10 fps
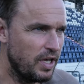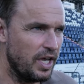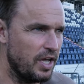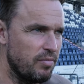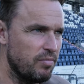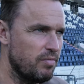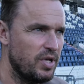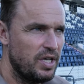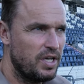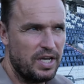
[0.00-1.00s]

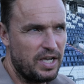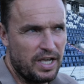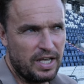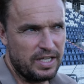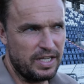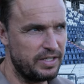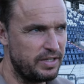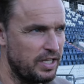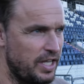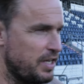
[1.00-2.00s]

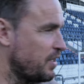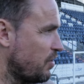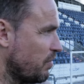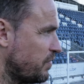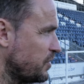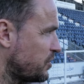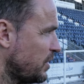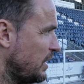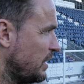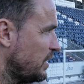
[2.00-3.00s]
The learning curve is,
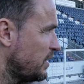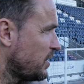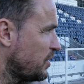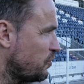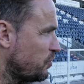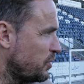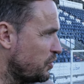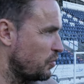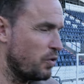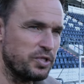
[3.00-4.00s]
you know, you
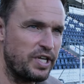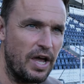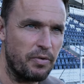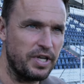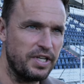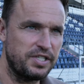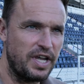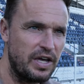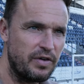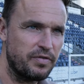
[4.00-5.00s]
don't always get what you
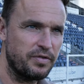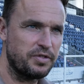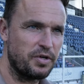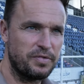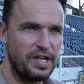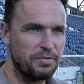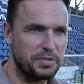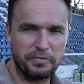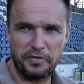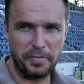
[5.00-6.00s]
deserve, and sometimes
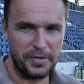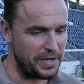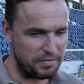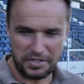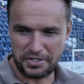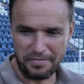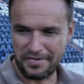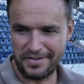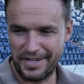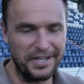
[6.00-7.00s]
football gives you
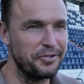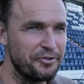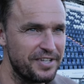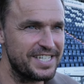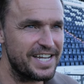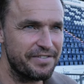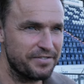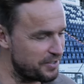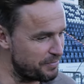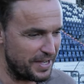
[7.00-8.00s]
something that you don't deserve,
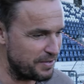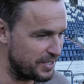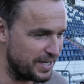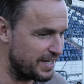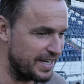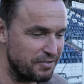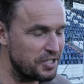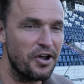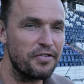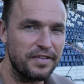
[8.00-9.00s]
and sometimes it gives
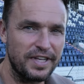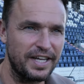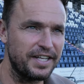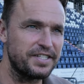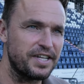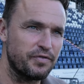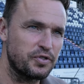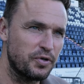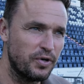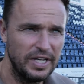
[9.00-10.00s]
you nothing that you deserve.
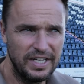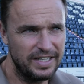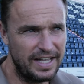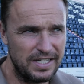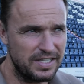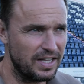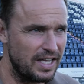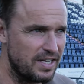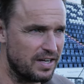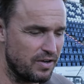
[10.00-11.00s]
So that's the
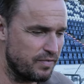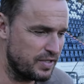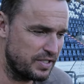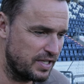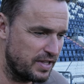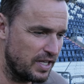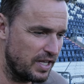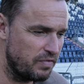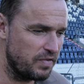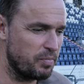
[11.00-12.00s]
learning curve. It's the
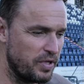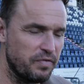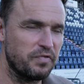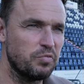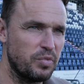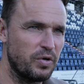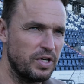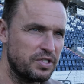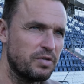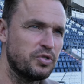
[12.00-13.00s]
life of playing football
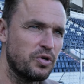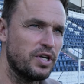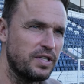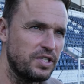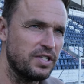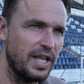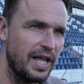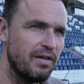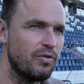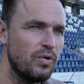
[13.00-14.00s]
at some sort of decent
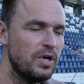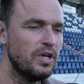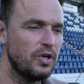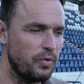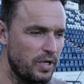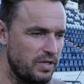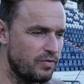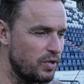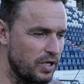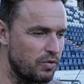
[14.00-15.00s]
level, where you've
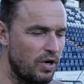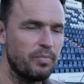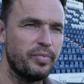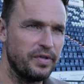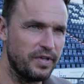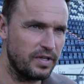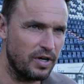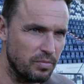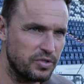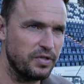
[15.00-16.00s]
got to go up and
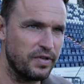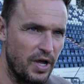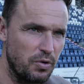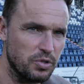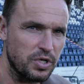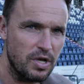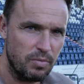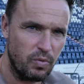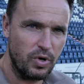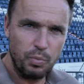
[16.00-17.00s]
ups and downs.
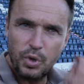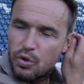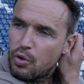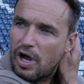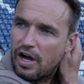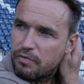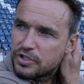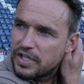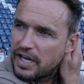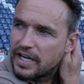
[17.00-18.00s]
But what we do have, we're
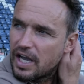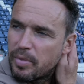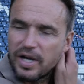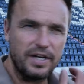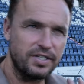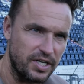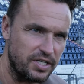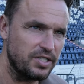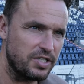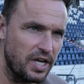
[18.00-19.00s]
starting to get a bit of
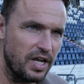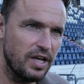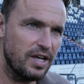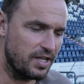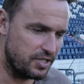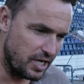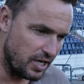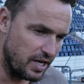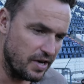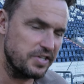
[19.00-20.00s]
consistency in
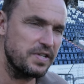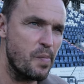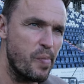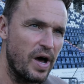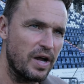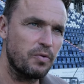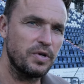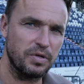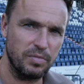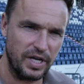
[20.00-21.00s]
certain areas of the park,
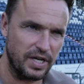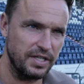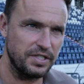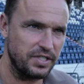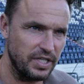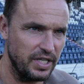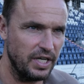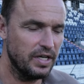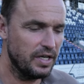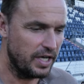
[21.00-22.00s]
which I'm liking to see,
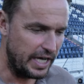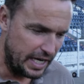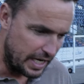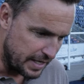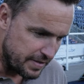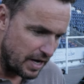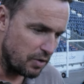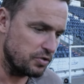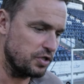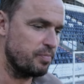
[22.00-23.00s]
and that
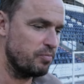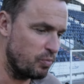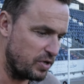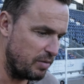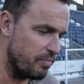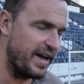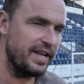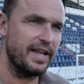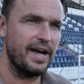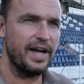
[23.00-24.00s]
we'll keep
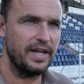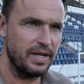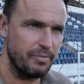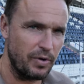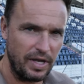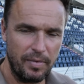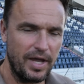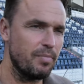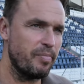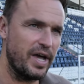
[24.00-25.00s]
bedding that in, and we'll keep
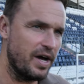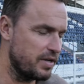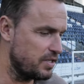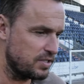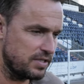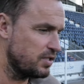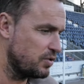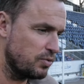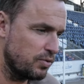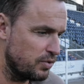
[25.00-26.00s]
getting better. There's
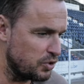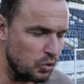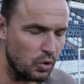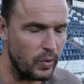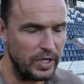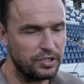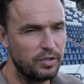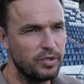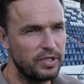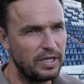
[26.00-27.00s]
no question
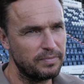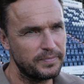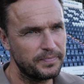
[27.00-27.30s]
about that.